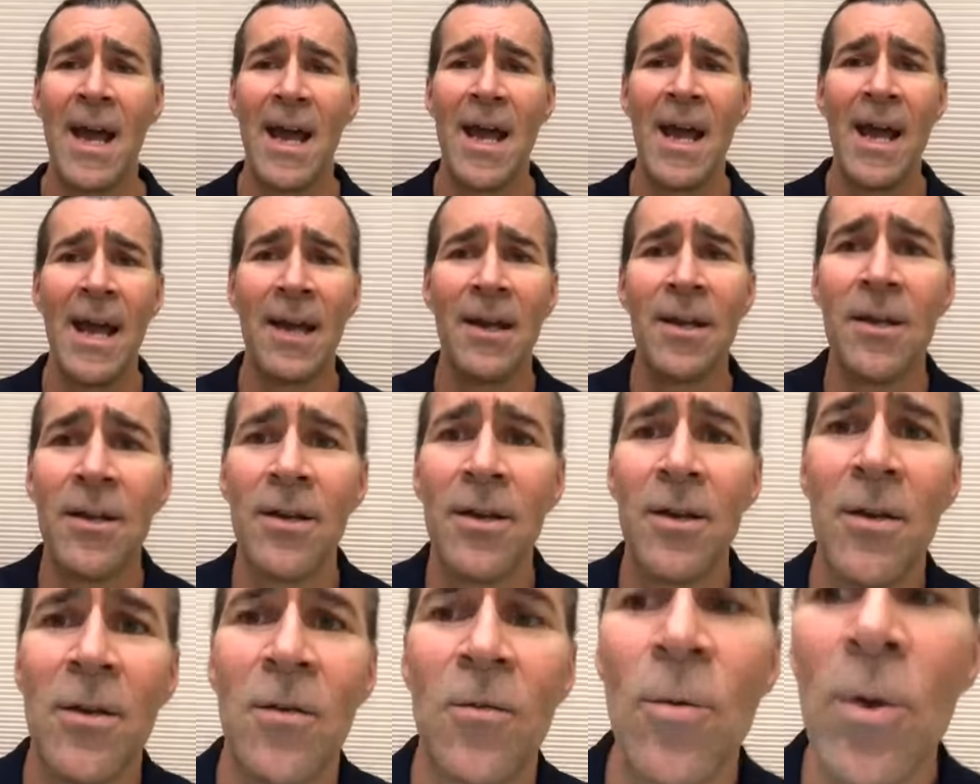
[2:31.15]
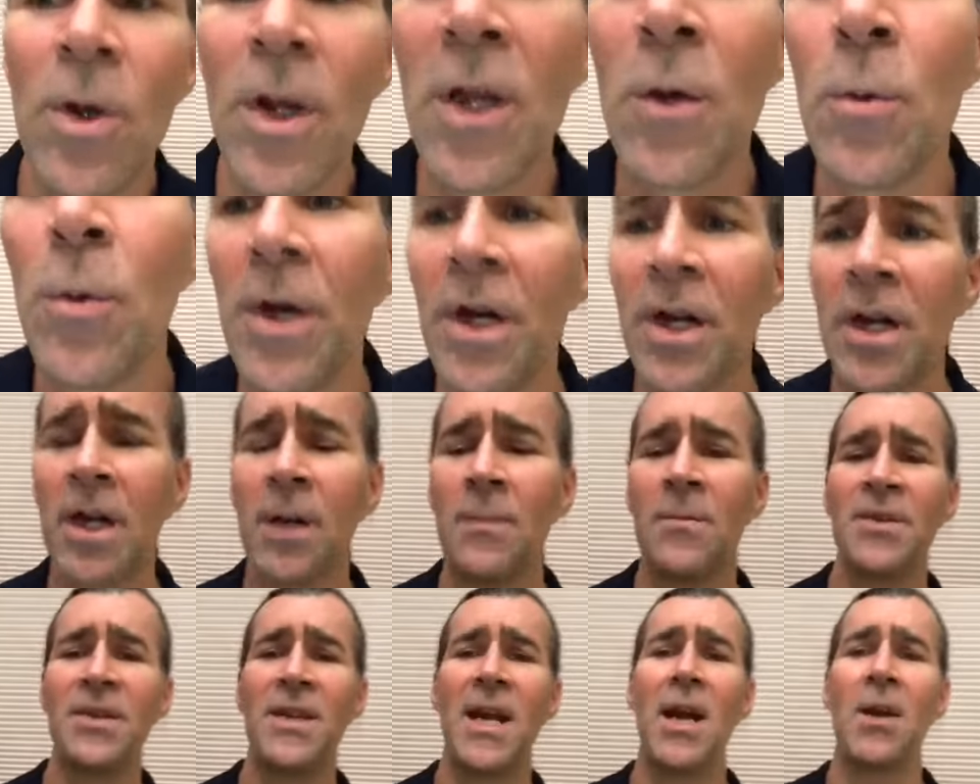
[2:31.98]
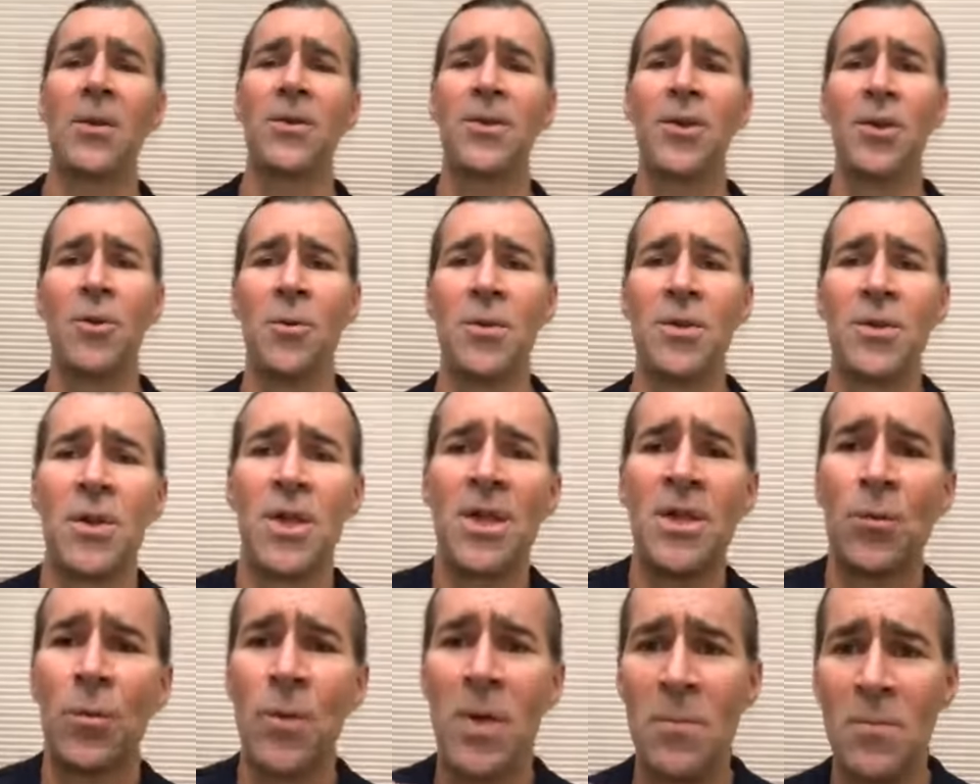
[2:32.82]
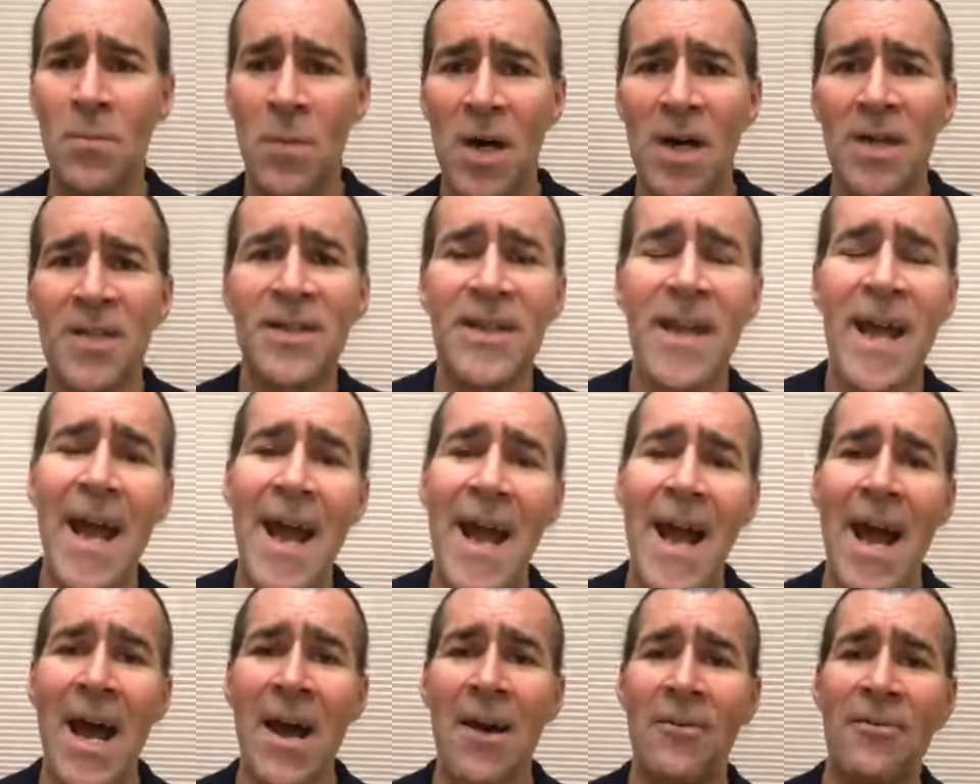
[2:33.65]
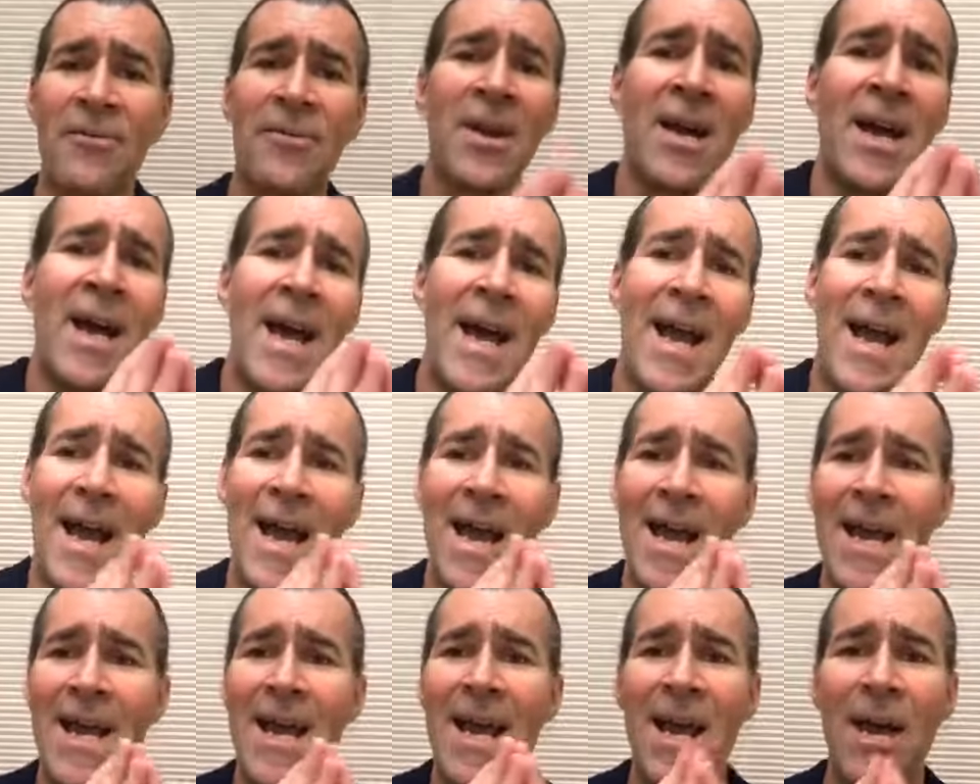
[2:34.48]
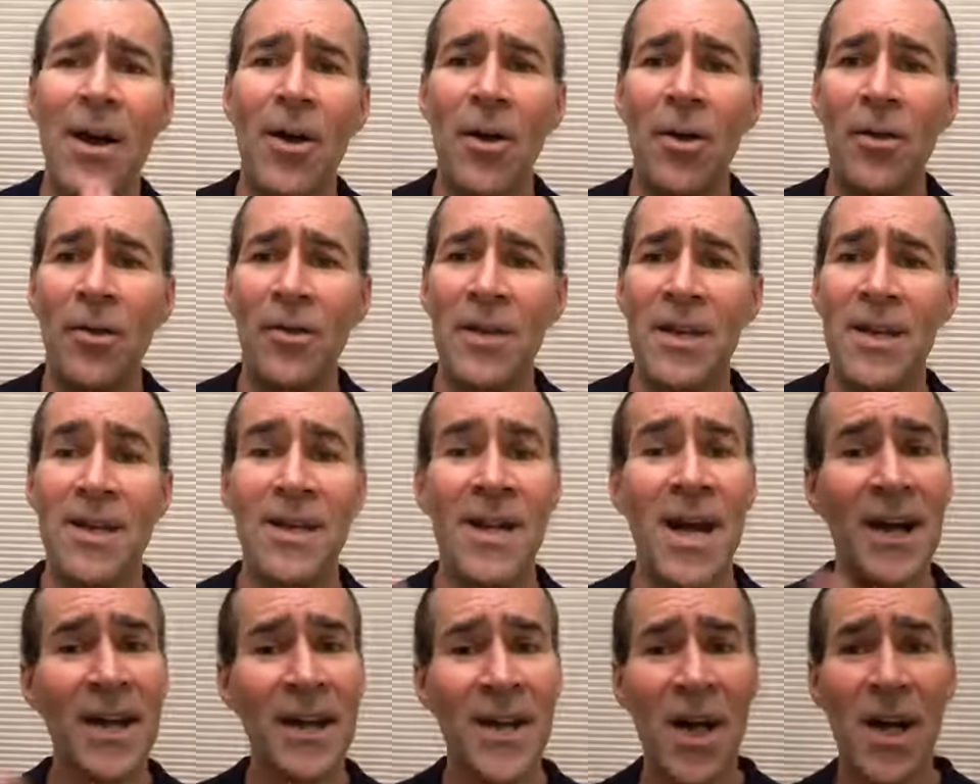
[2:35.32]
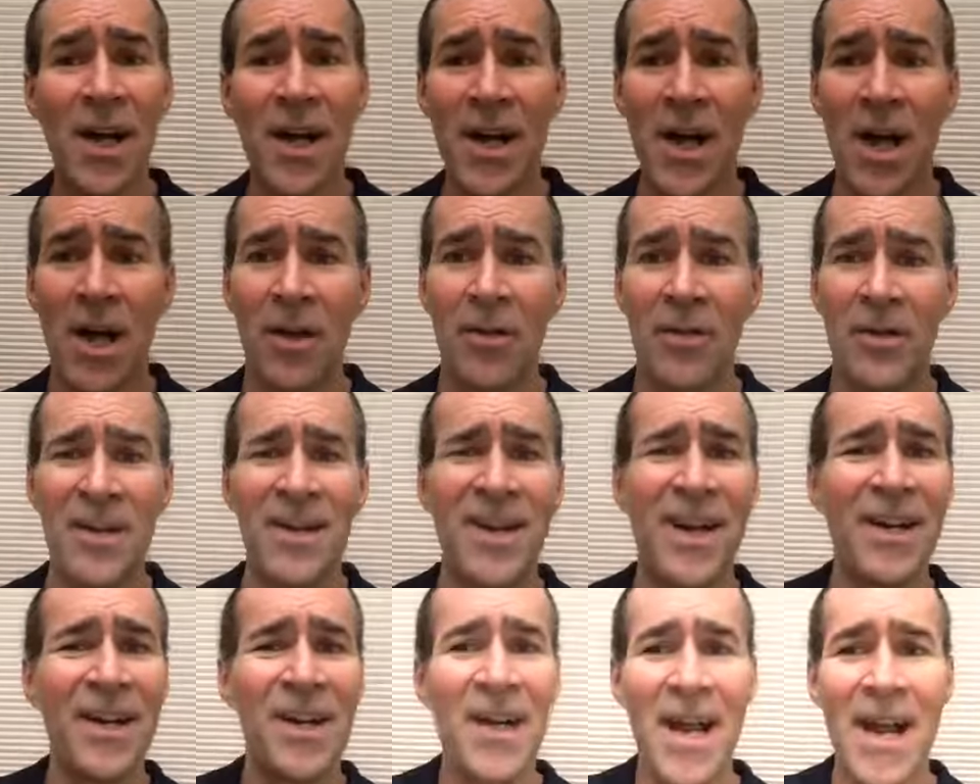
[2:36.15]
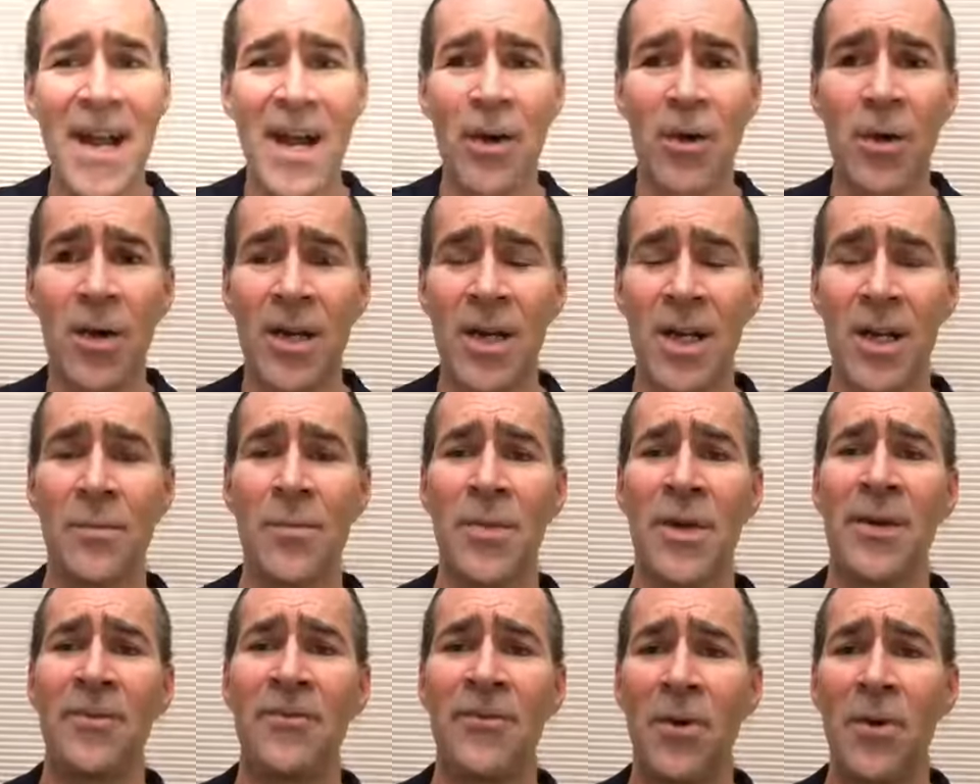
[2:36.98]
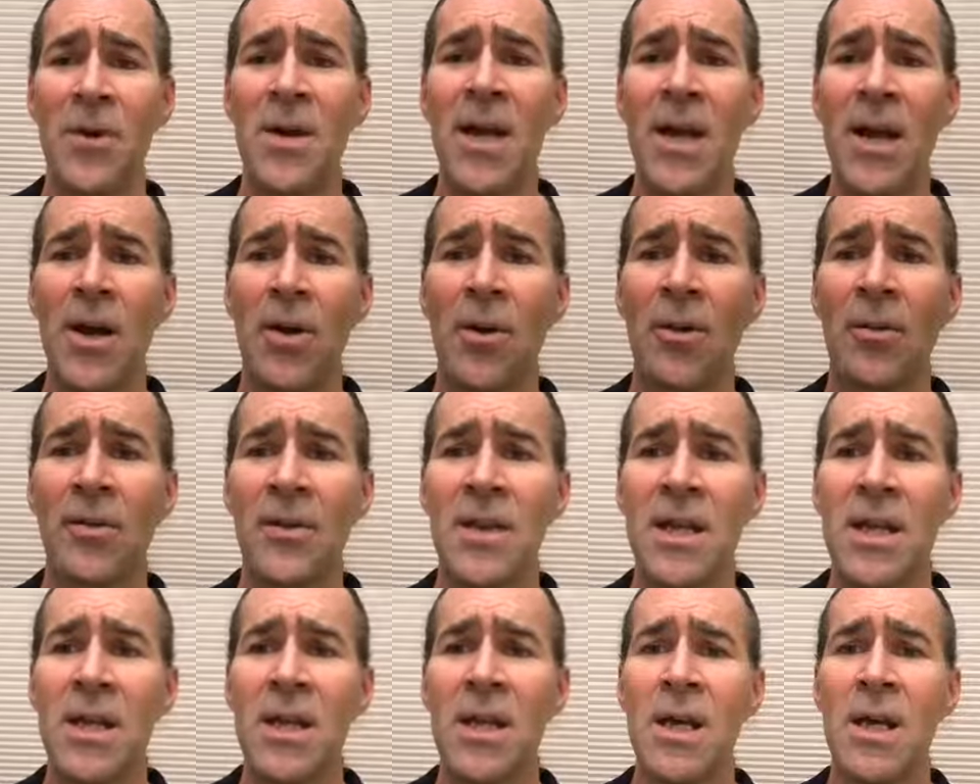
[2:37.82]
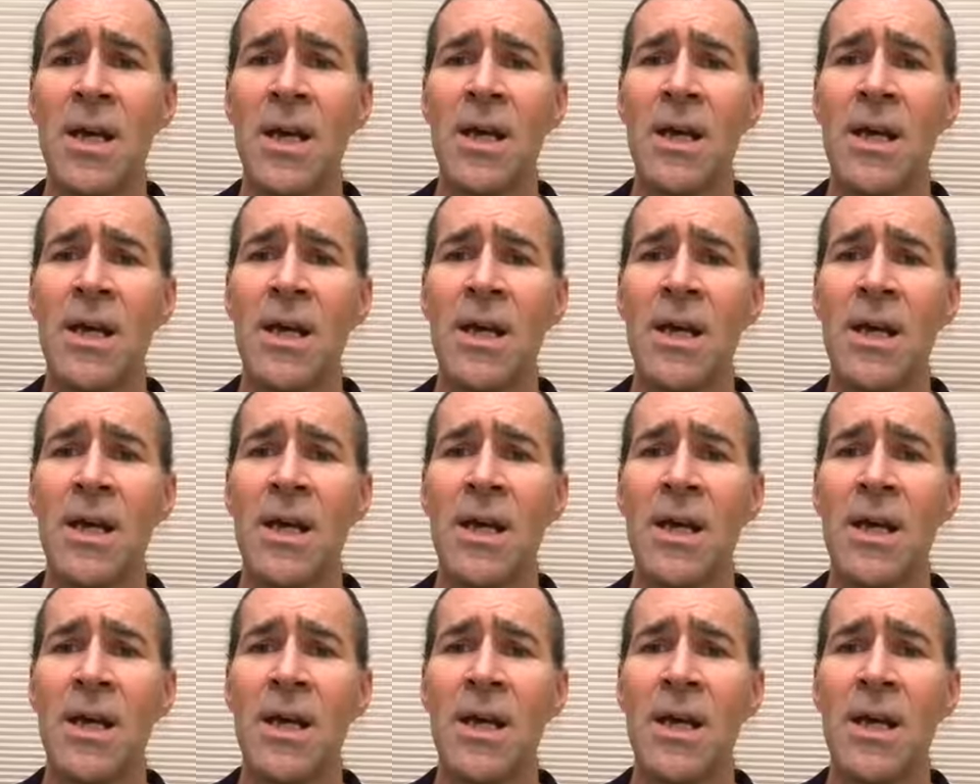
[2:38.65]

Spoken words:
And really what it comes down to is we must have a healthy, not an unhealthy, not an arrogant, but a very healthy